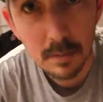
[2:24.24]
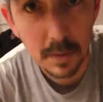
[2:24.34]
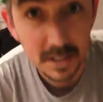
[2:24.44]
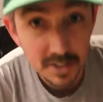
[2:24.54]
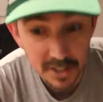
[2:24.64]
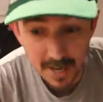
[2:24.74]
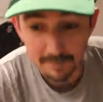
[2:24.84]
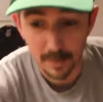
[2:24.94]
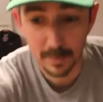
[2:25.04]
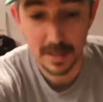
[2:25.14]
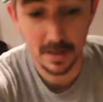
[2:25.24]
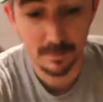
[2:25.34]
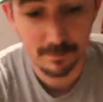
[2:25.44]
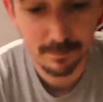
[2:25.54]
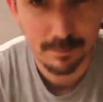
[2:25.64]
But let's chat for a minute.
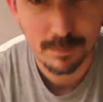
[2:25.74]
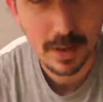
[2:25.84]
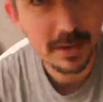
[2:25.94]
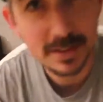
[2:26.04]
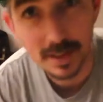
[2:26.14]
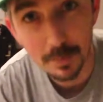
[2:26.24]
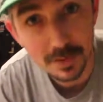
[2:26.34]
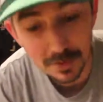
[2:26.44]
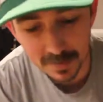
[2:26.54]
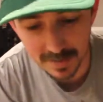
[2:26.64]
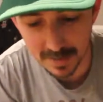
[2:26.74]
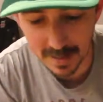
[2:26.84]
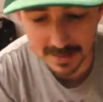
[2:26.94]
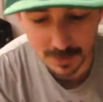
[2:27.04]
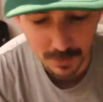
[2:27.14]
You already saw me do this on the
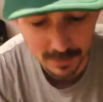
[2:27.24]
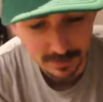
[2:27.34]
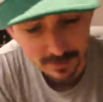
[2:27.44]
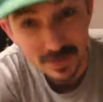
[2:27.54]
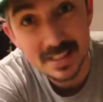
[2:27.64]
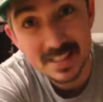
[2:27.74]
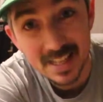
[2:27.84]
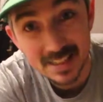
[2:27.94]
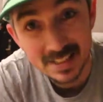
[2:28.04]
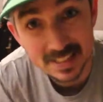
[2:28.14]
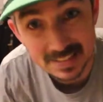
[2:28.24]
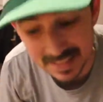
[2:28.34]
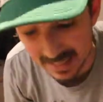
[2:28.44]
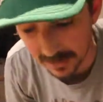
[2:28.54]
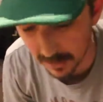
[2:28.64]
last one. This is nothing
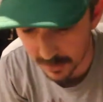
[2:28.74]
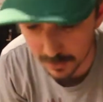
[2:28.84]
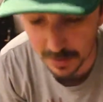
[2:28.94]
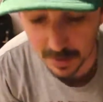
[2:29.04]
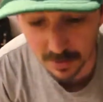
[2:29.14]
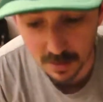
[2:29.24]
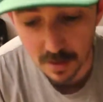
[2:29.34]
exciting or new here.